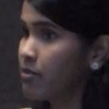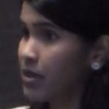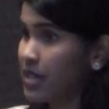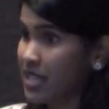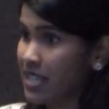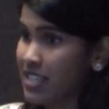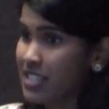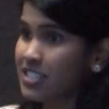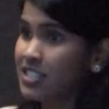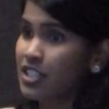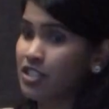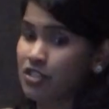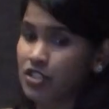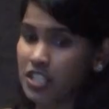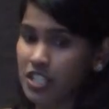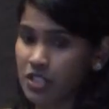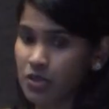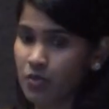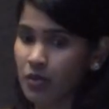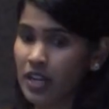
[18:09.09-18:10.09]
because they're
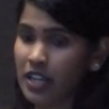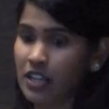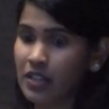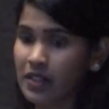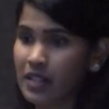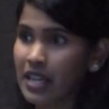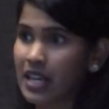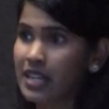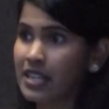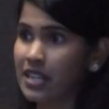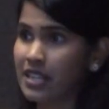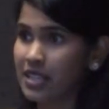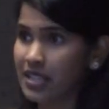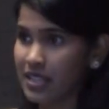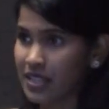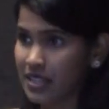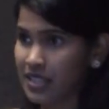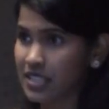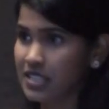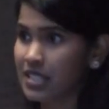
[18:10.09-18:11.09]
dysregulated
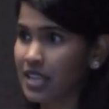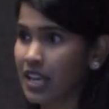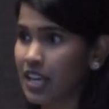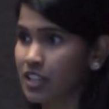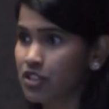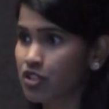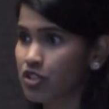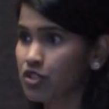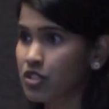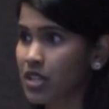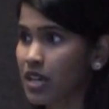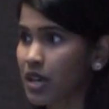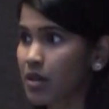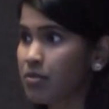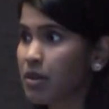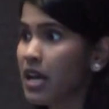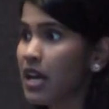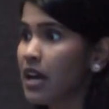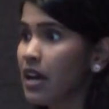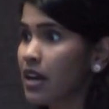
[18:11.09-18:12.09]
in this cancer
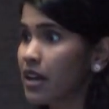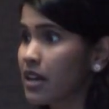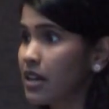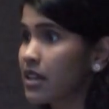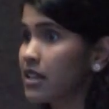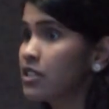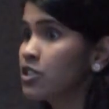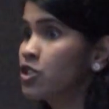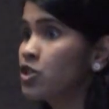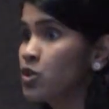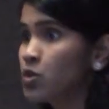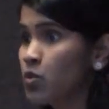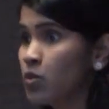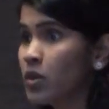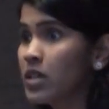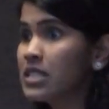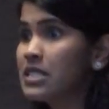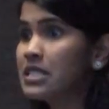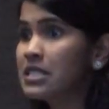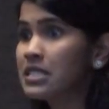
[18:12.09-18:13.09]
type, do
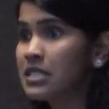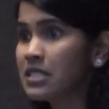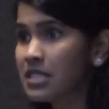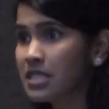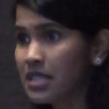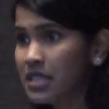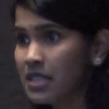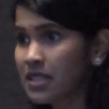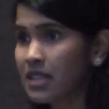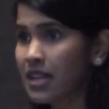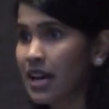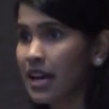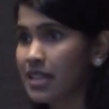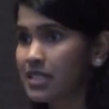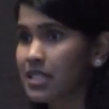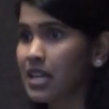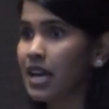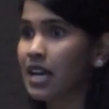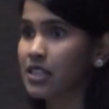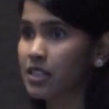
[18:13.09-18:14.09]
we see
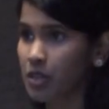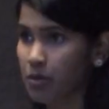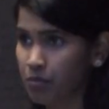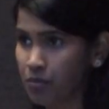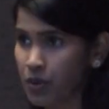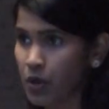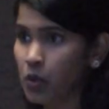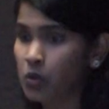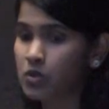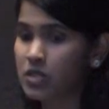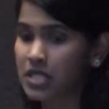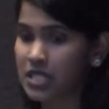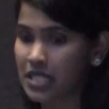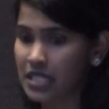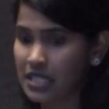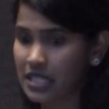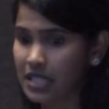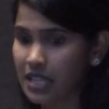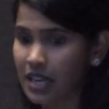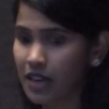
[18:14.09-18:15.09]
that at the
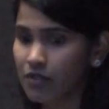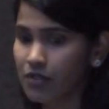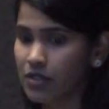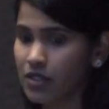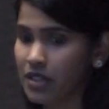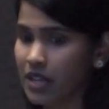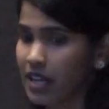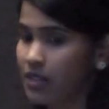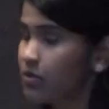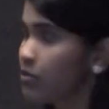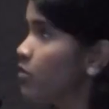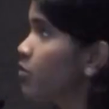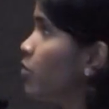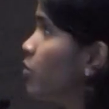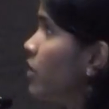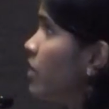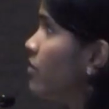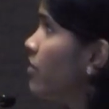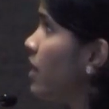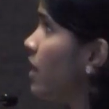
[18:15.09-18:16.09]
protein level? And
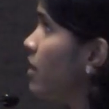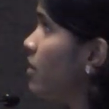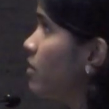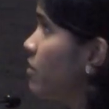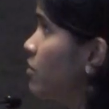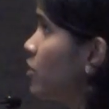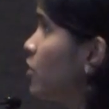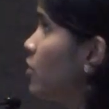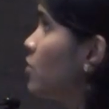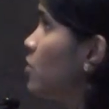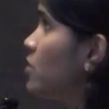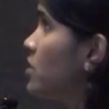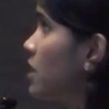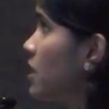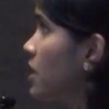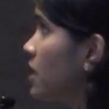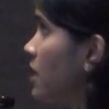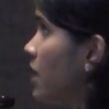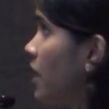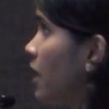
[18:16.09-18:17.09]
we've,
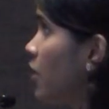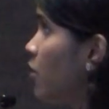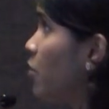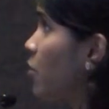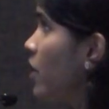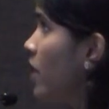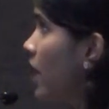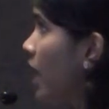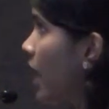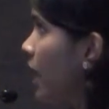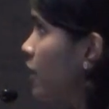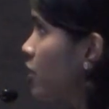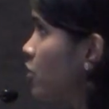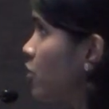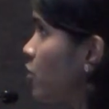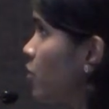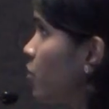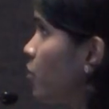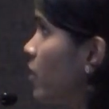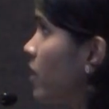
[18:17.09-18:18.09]
using
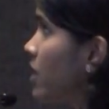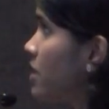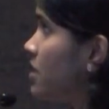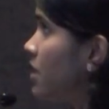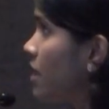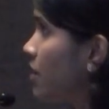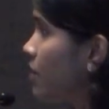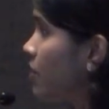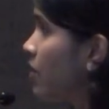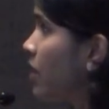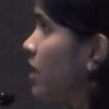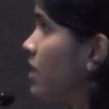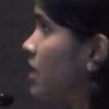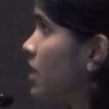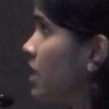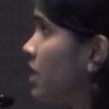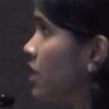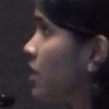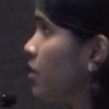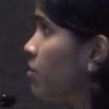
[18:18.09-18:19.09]
Reactome, we identified
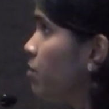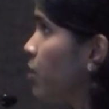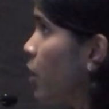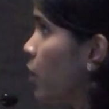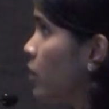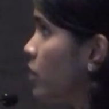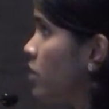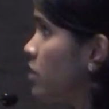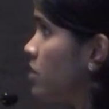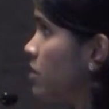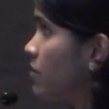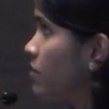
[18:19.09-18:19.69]
key components